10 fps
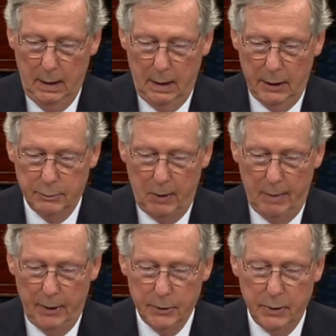As Prime
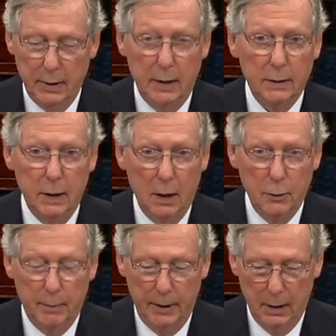Minister Netanyahu
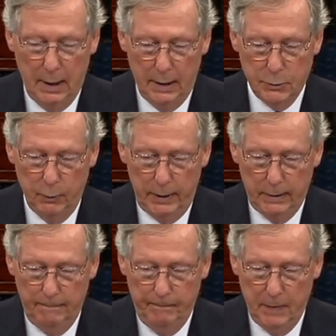put it last week,
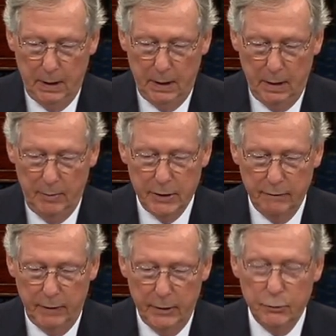the enemies of
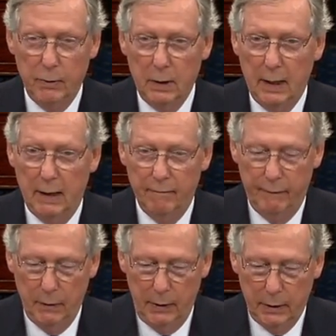Israel have
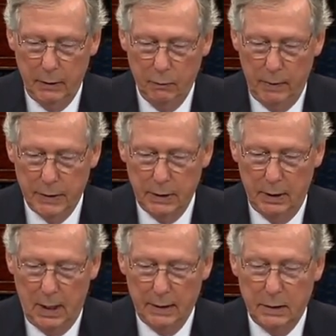very good reason
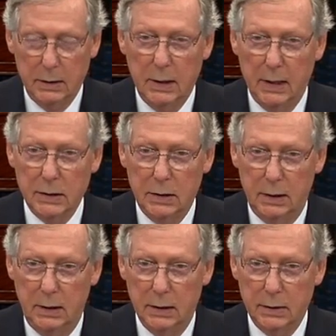not to test
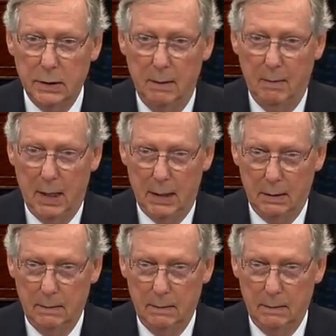its might.